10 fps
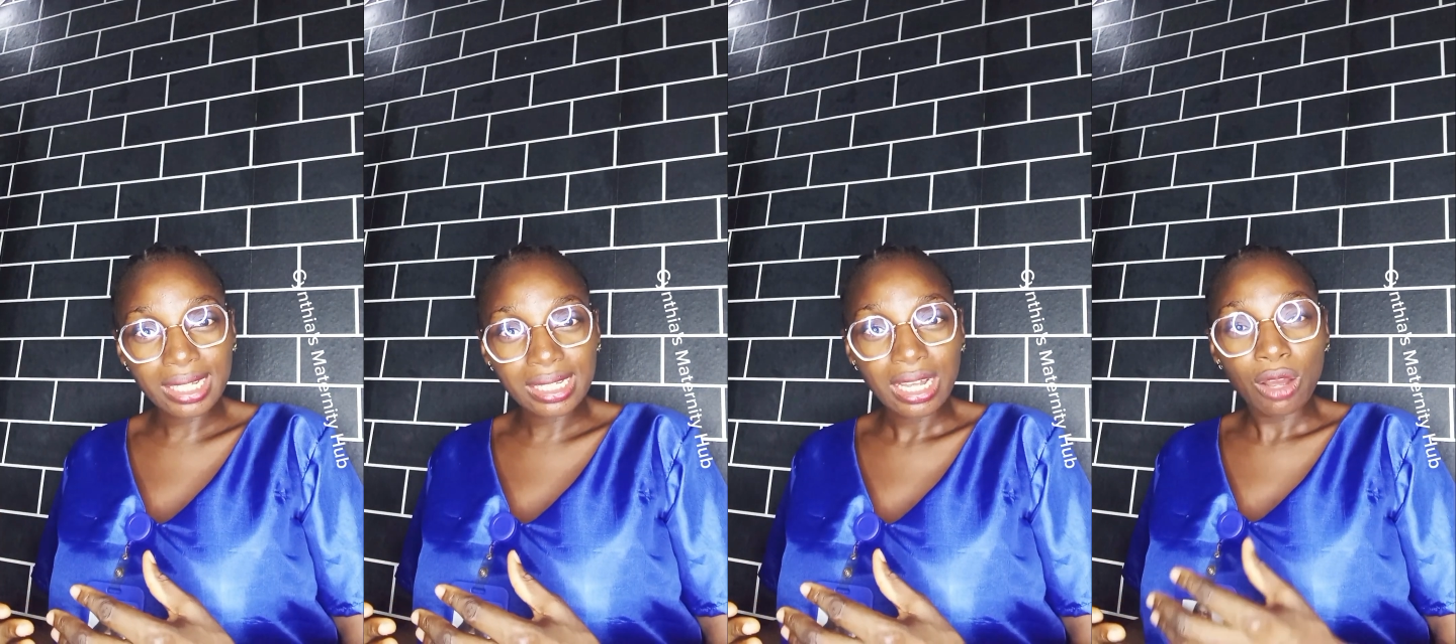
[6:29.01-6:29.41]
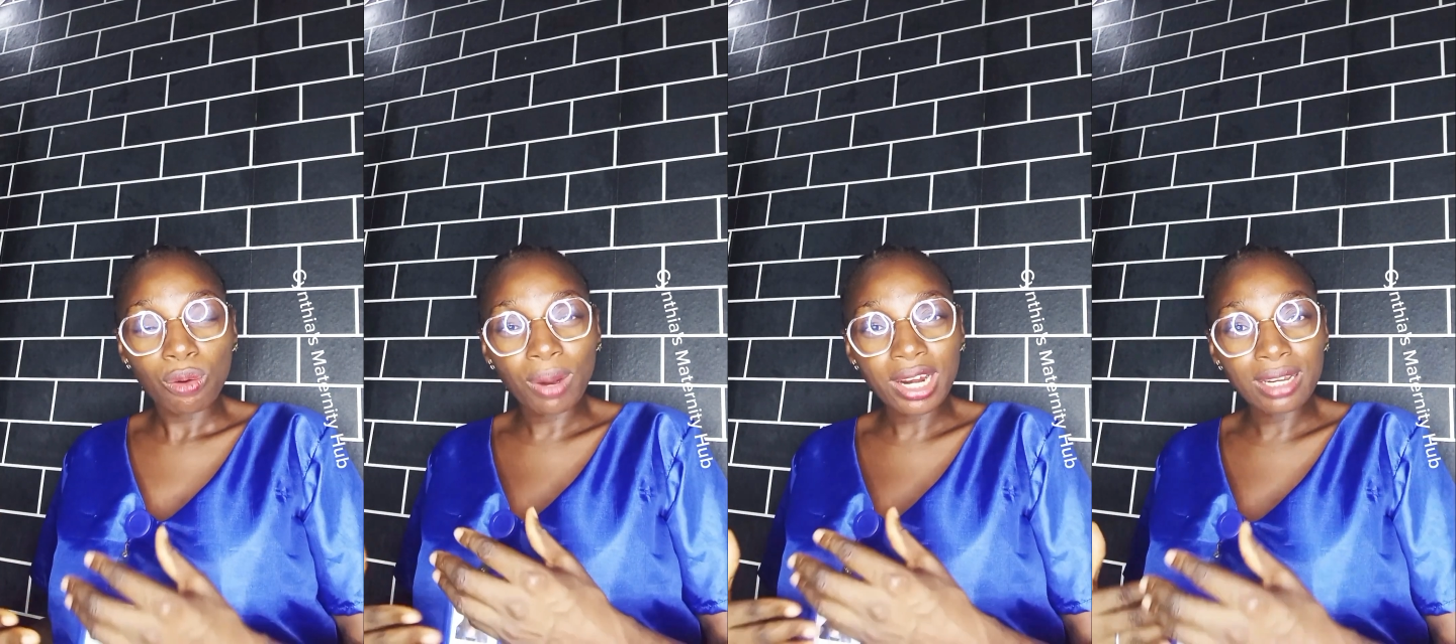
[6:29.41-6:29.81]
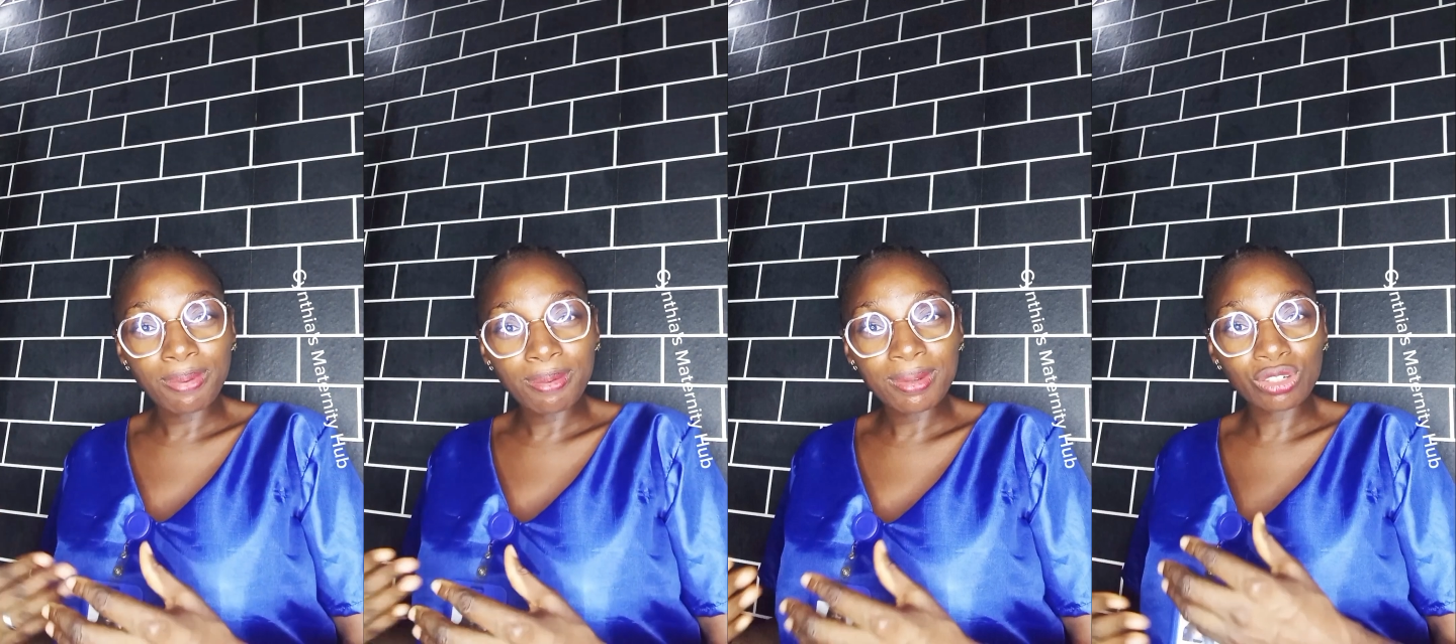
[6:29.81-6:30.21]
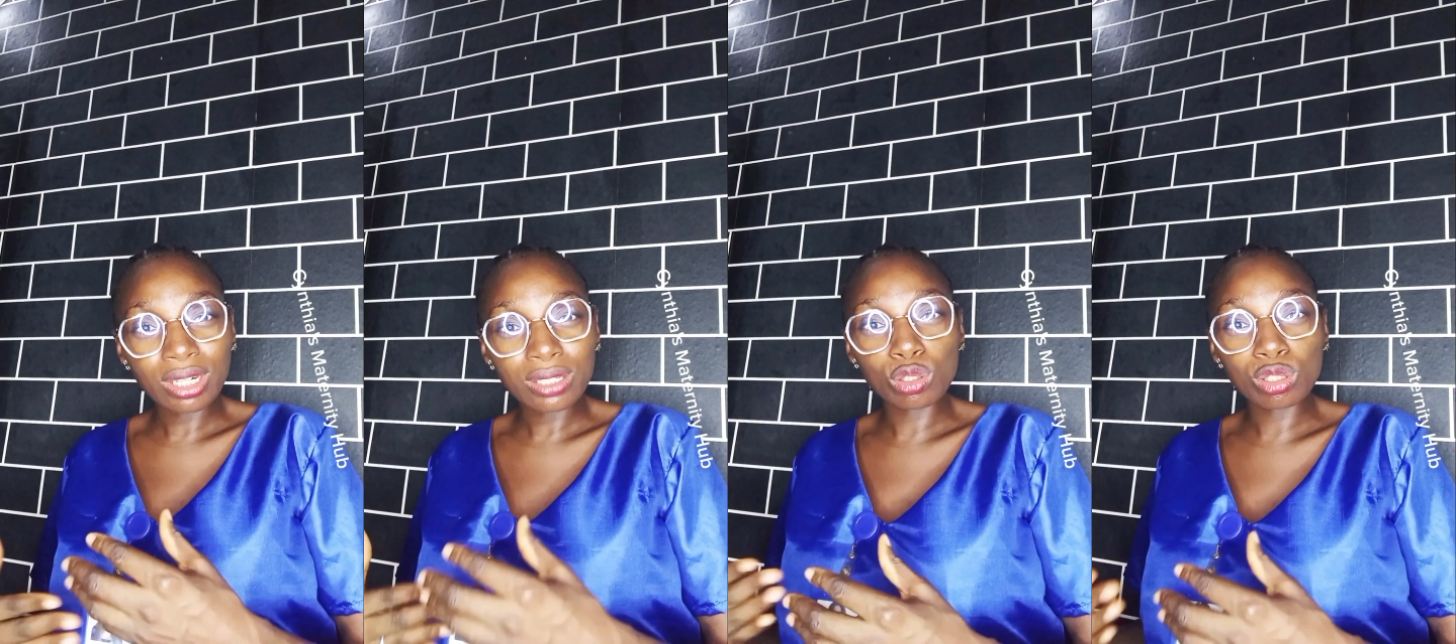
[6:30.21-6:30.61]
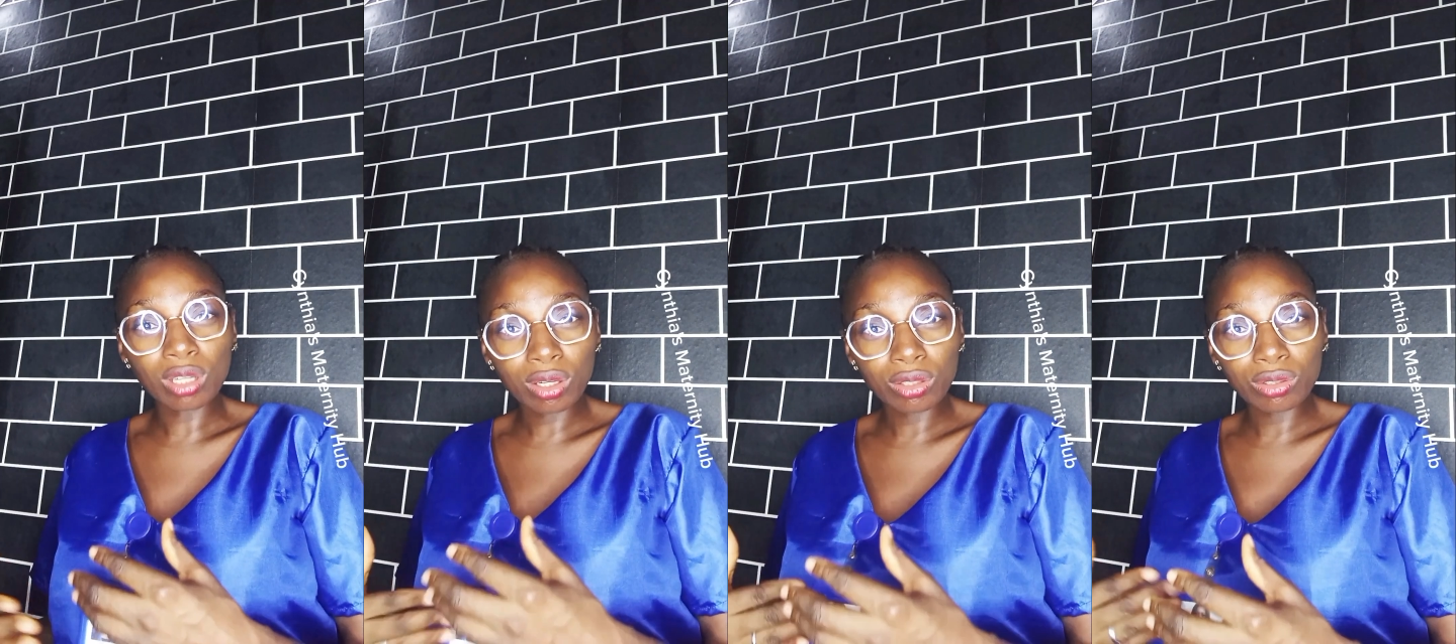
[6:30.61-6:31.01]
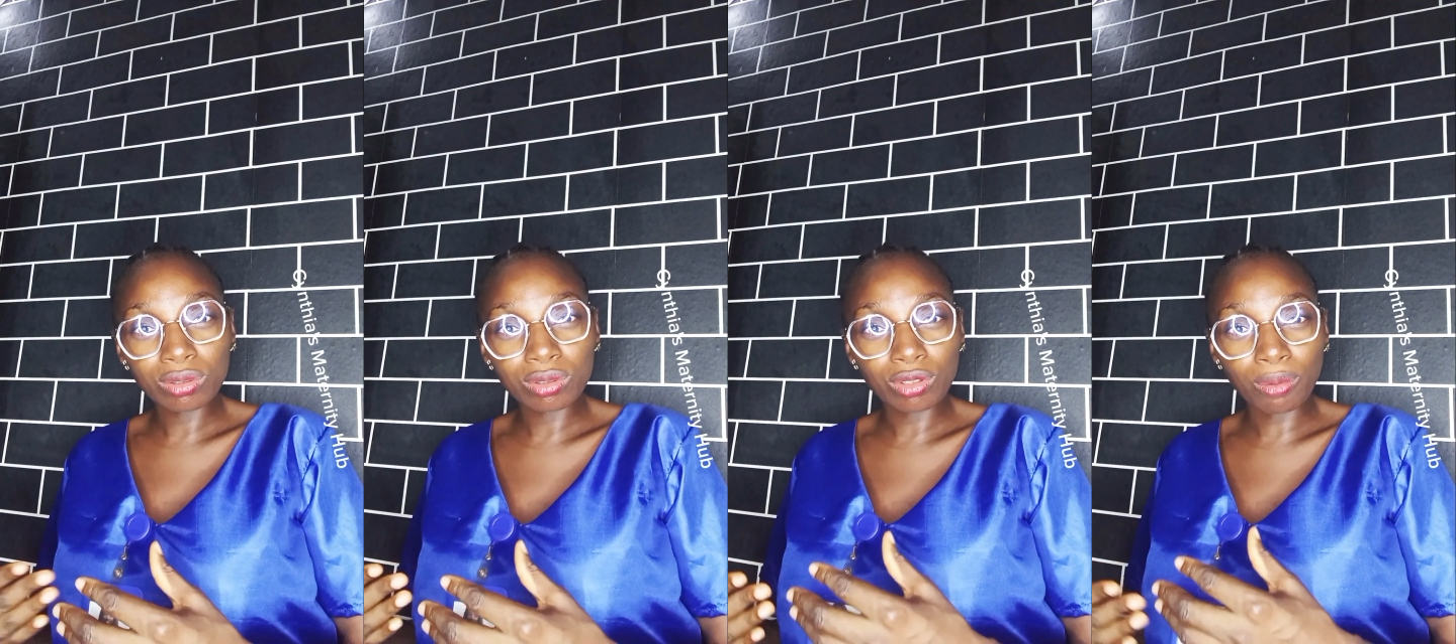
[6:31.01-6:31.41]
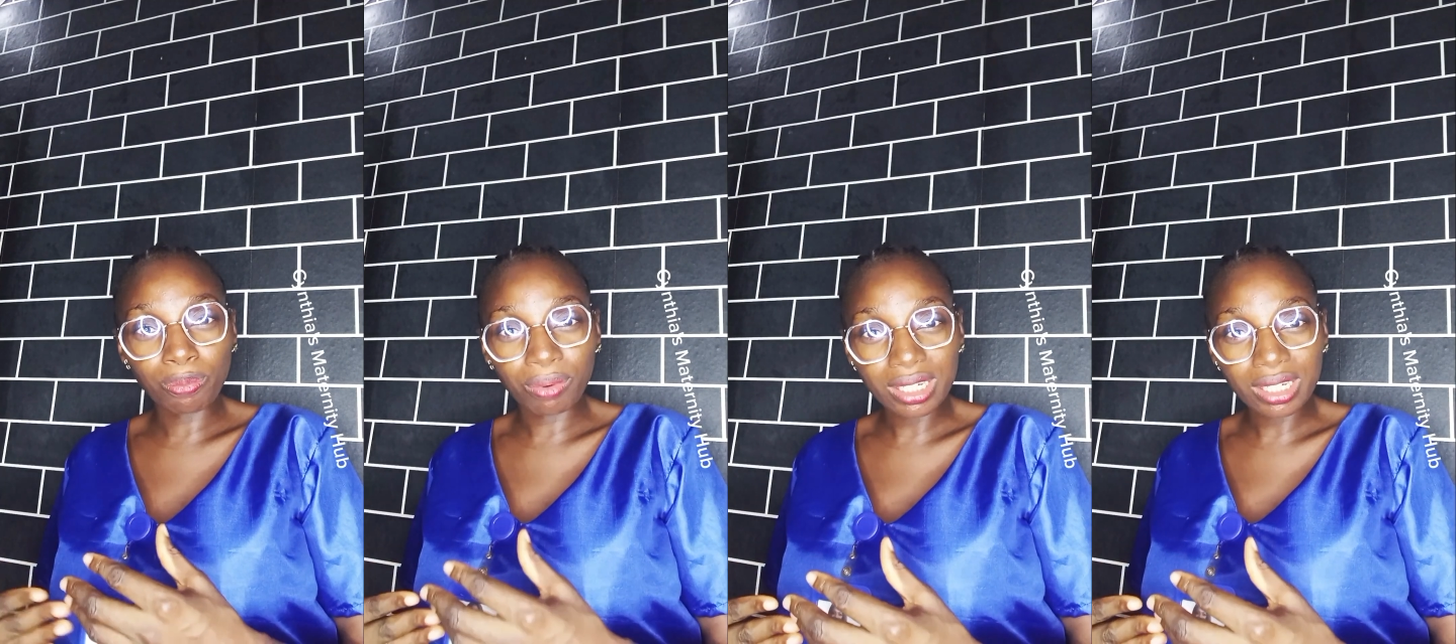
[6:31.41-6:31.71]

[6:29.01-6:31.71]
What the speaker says: While the baby is trying to suckle your breast,